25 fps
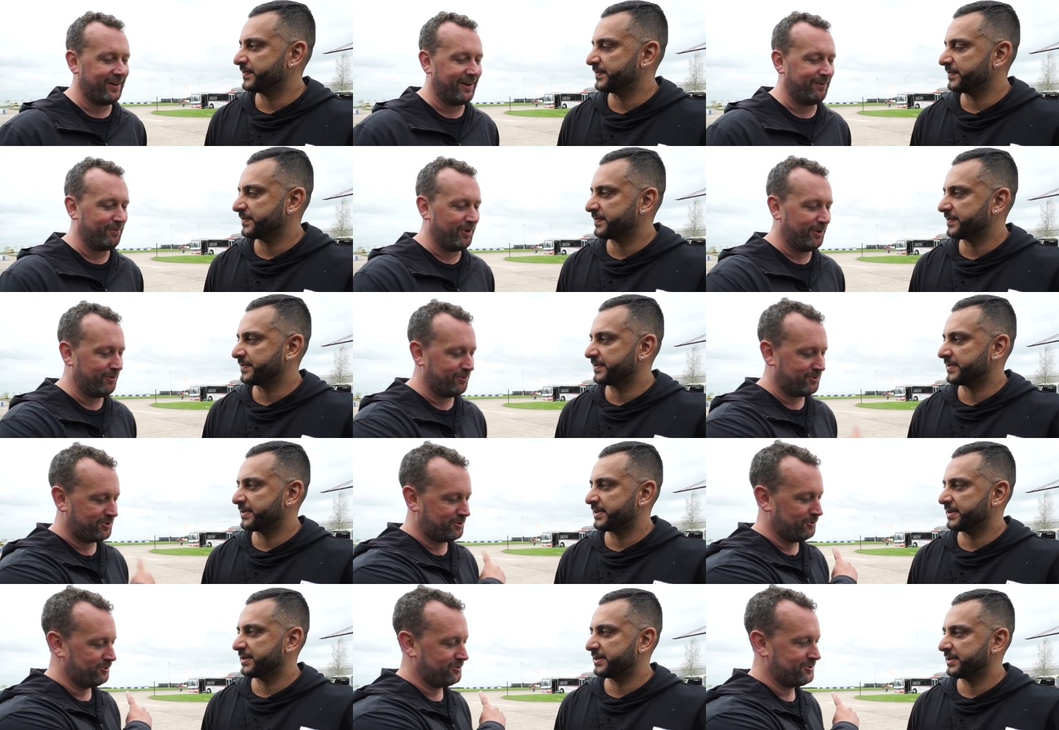Speaker 1: and
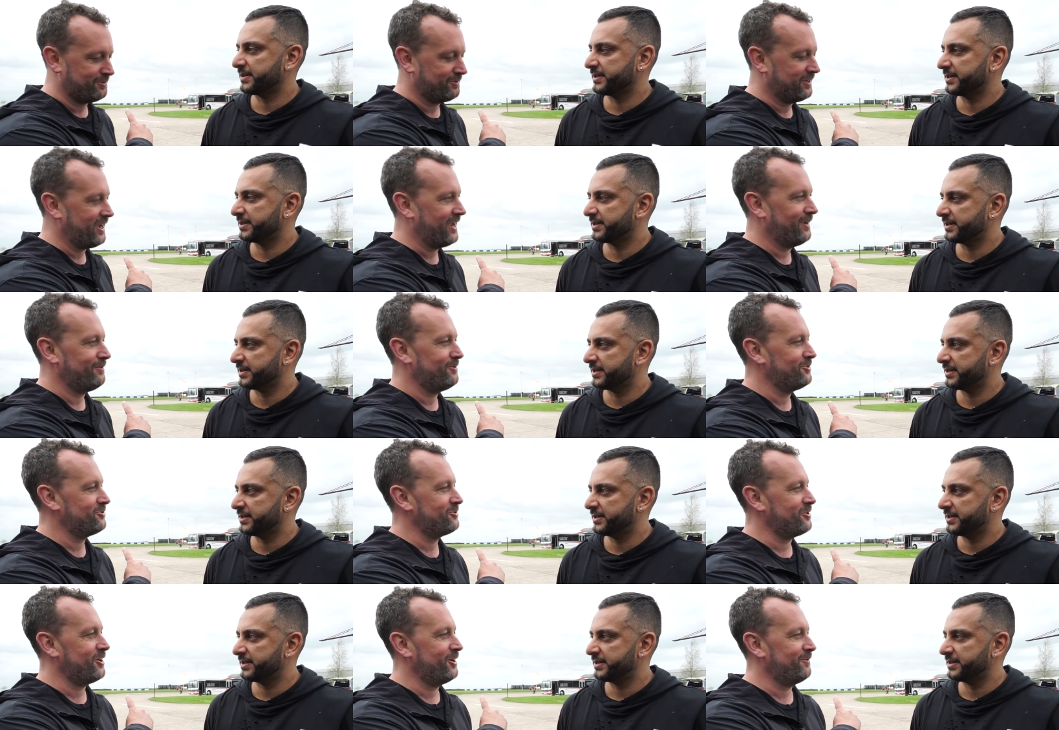we saw some
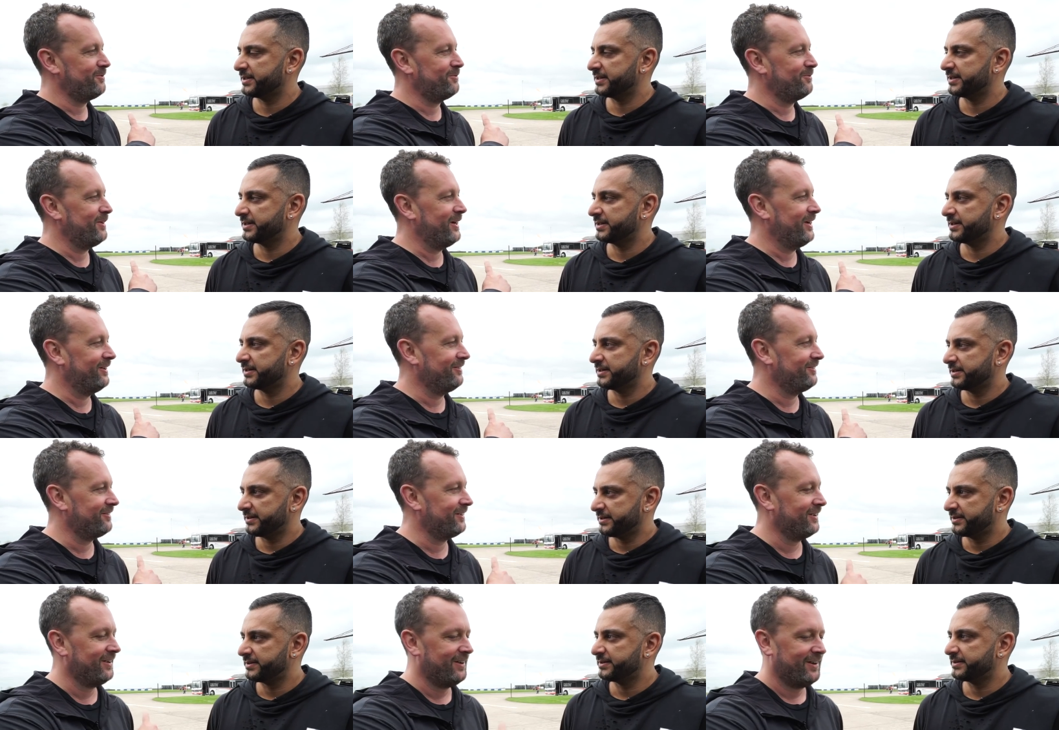gamers driving
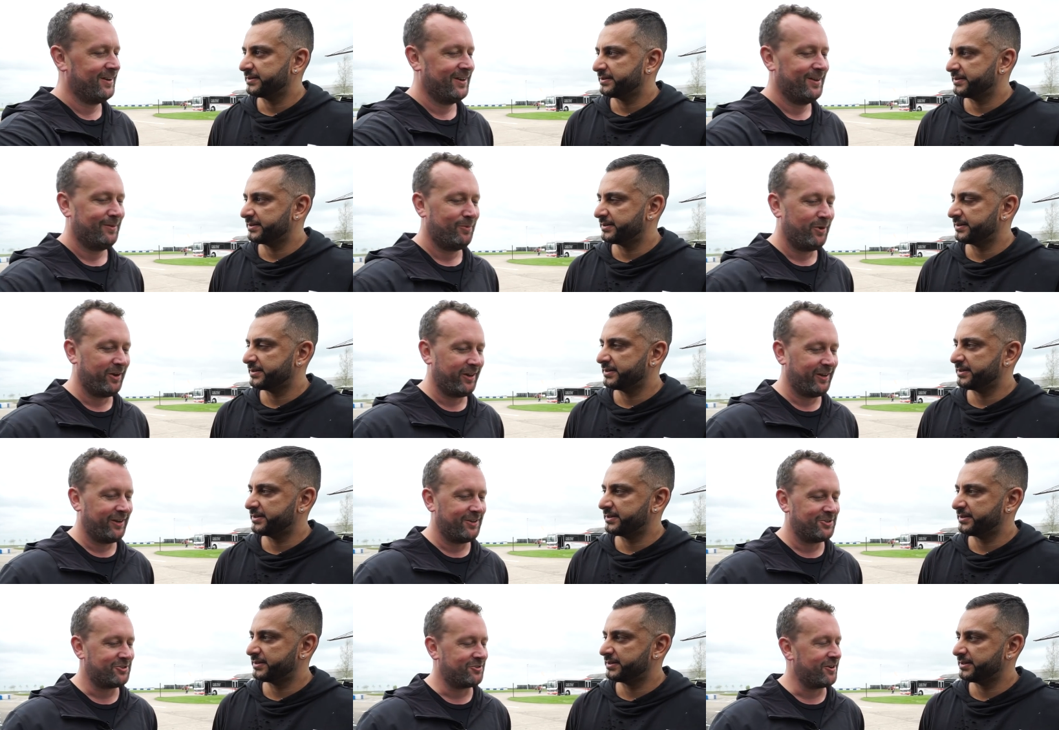around. One
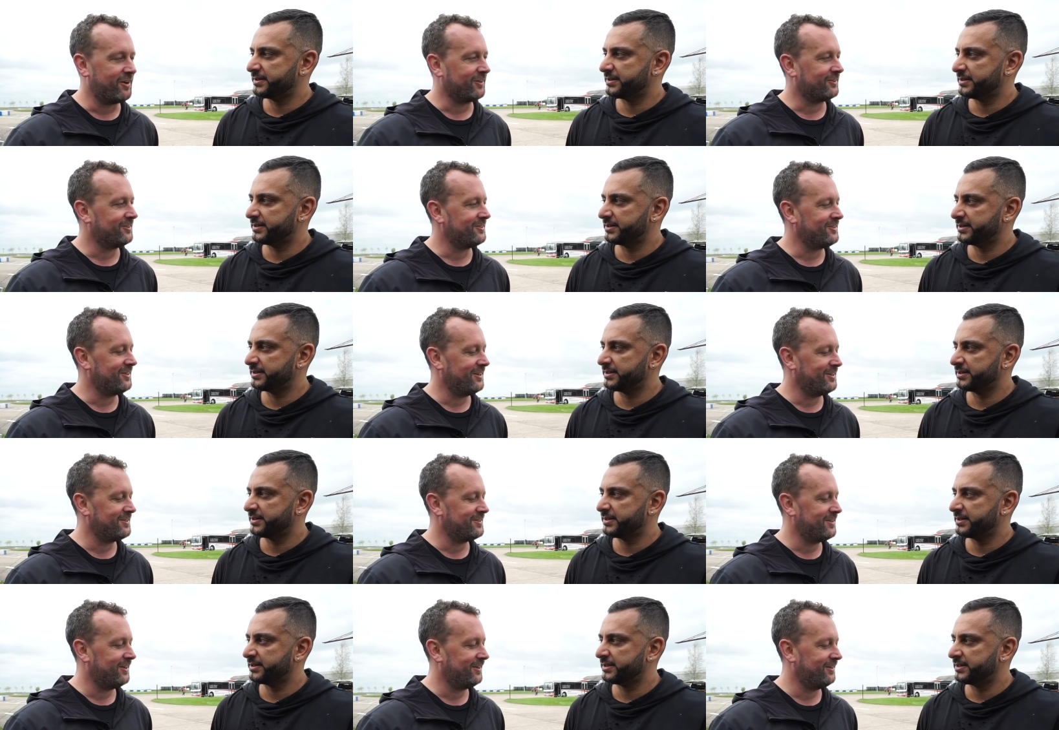of the instructors
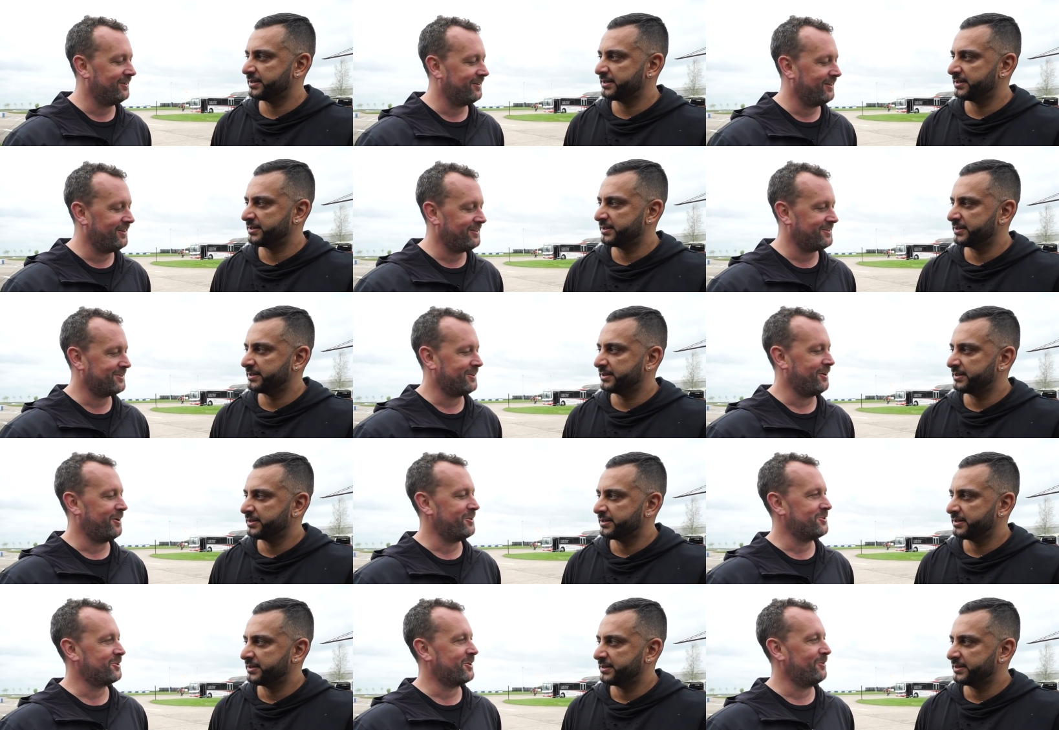here said, these
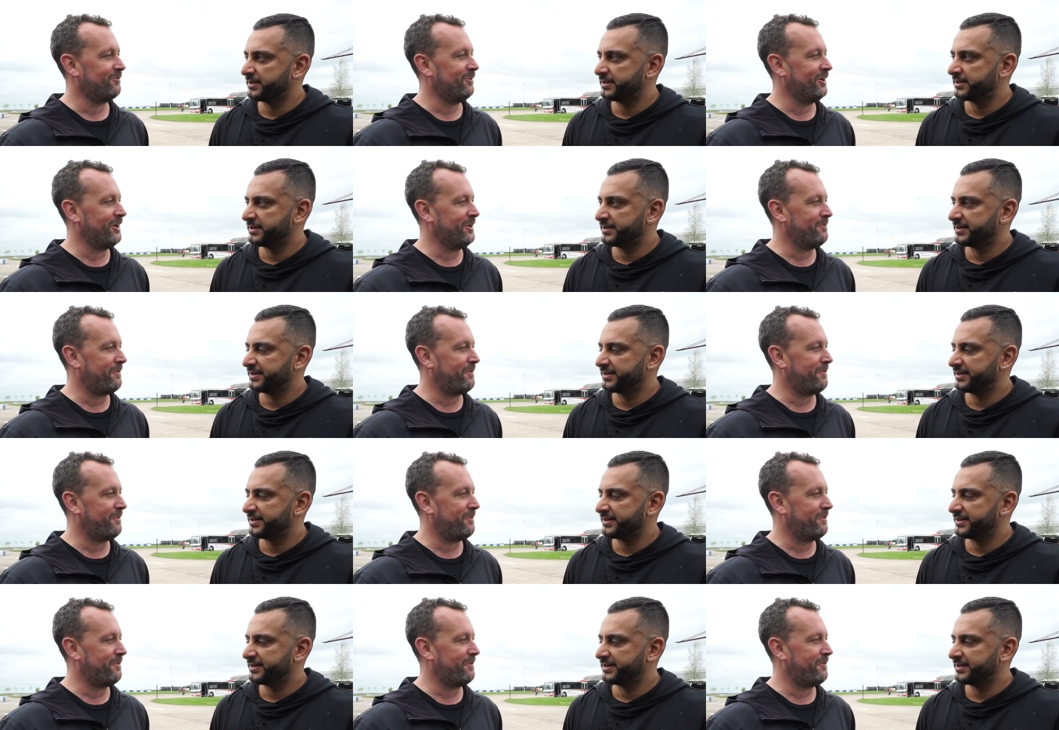guys can really